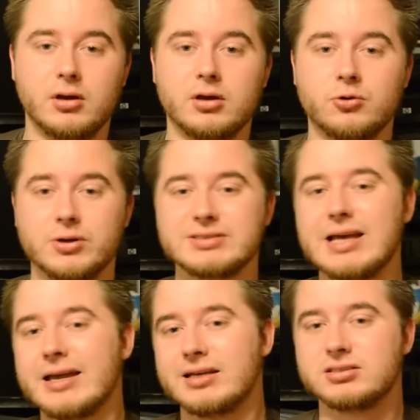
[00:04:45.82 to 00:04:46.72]
Chris,
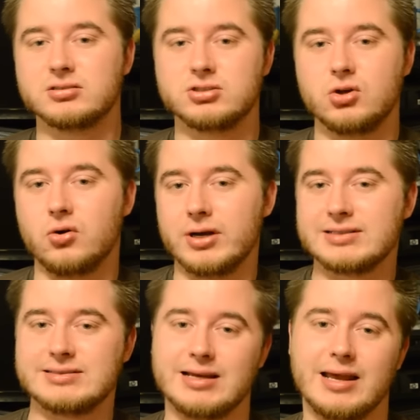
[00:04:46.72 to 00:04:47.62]
I guess there's no
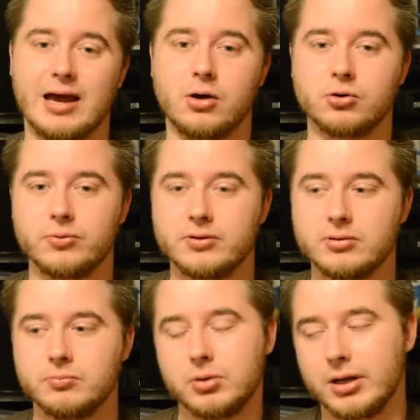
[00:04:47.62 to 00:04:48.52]
set
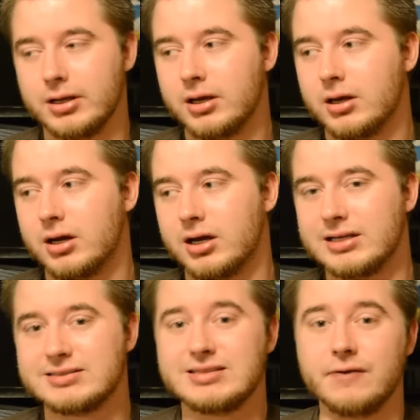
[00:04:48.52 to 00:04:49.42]
algorithm, but
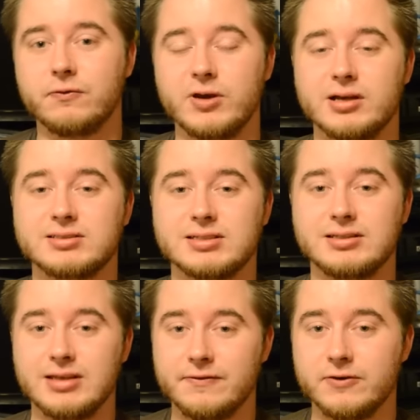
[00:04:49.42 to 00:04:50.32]
it's definitely a
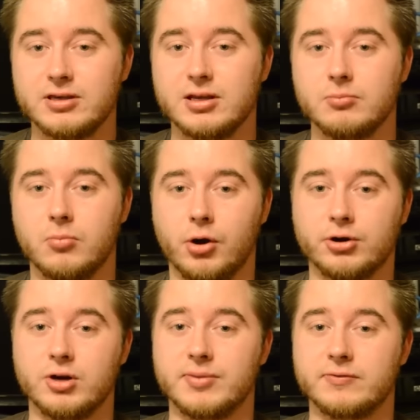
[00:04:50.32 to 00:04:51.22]
significant
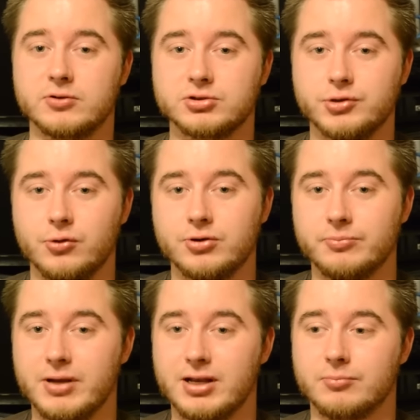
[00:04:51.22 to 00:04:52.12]
markup if there's no
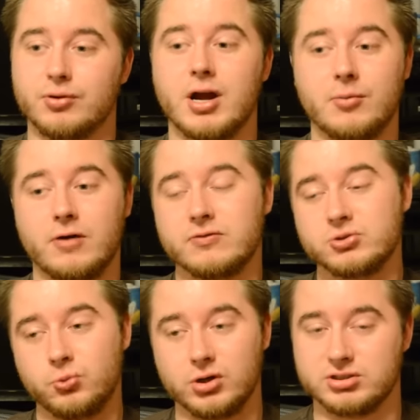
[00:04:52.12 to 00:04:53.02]
competing prime
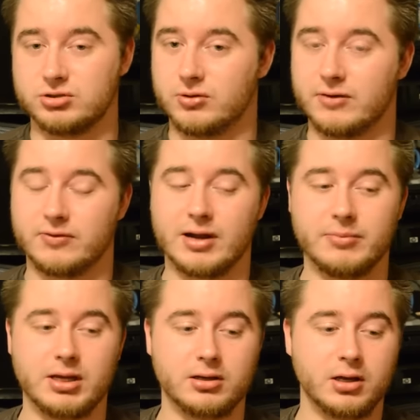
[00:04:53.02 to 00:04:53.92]
offers whatsoever. I
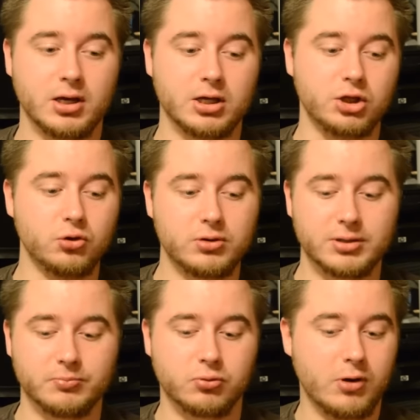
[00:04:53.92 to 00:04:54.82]
mean, you
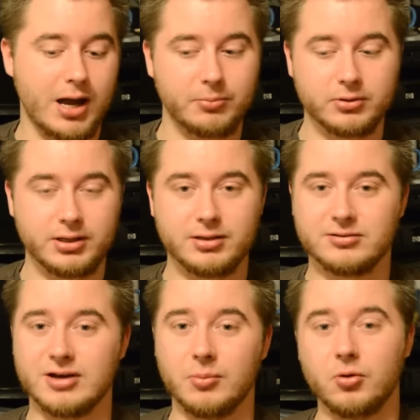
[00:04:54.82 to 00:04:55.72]
can probably
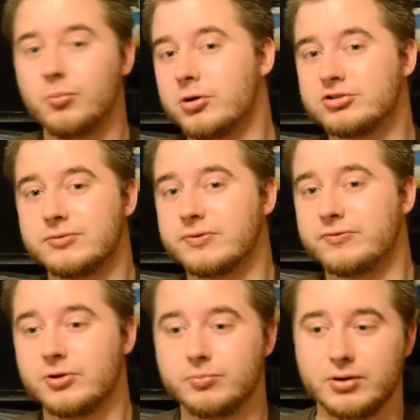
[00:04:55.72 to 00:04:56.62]
double merchant
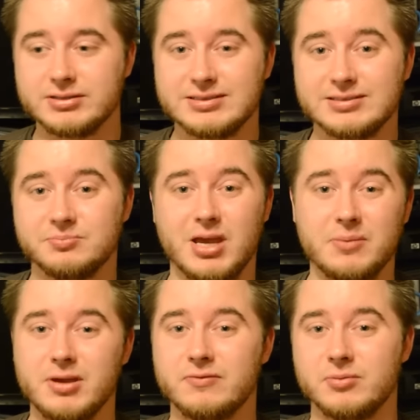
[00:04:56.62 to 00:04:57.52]
fulfilled prices,
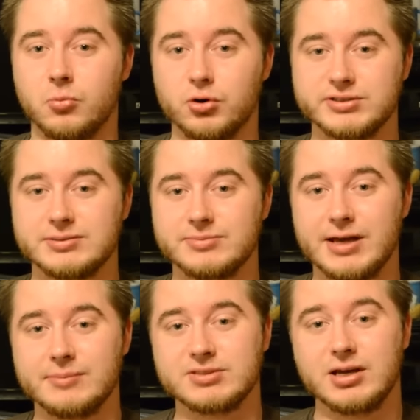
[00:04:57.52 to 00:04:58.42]
maybe even more
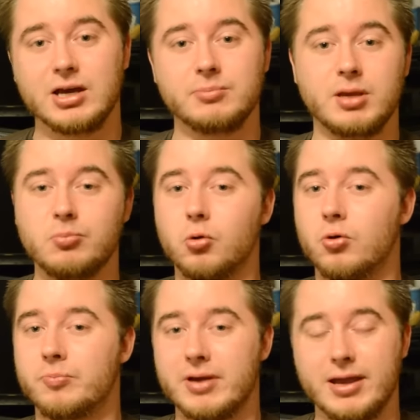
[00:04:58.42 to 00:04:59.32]
sometimes. People
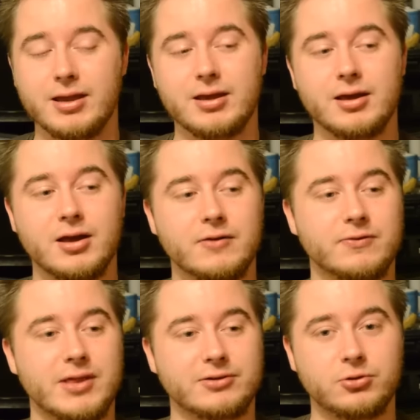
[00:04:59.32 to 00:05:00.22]
will pay
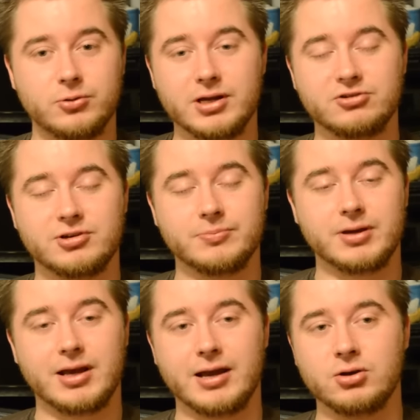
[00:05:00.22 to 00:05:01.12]
for that 2-day
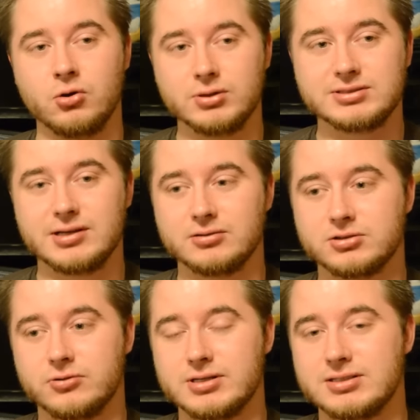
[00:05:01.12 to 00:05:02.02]
shipping. I know it sounds
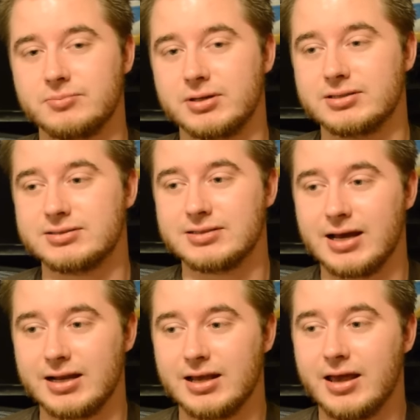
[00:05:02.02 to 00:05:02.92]
crazy, but it's
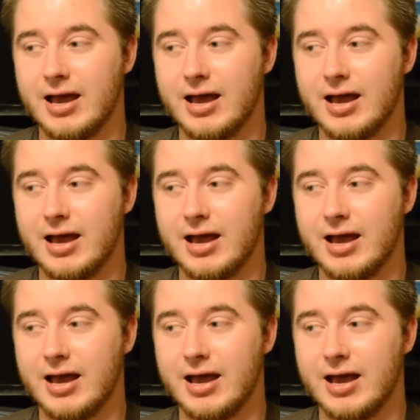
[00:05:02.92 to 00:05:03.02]
not.